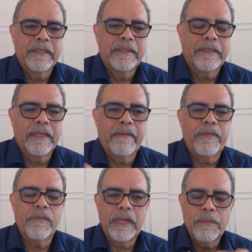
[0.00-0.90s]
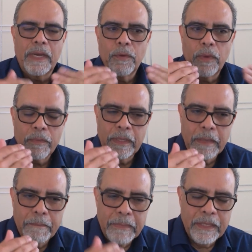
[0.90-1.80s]
No, if you really want to work with
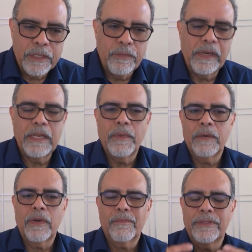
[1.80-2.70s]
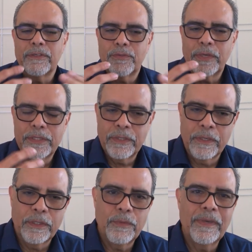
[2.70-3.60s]
Aunt Mill, you really want to work with nutrition,
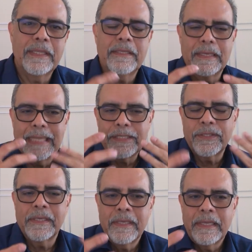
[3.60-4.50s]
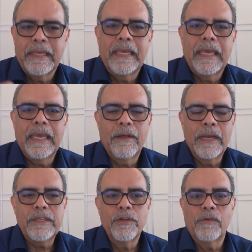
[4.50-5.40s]
or you really, that's, it'll
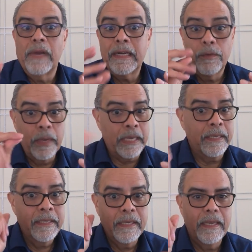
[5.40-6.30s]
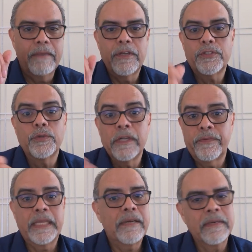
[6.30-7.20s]
let you know right away if you're suited for
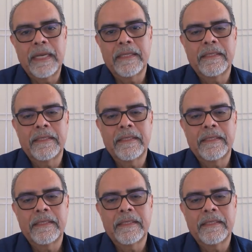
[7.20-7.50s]
that or not.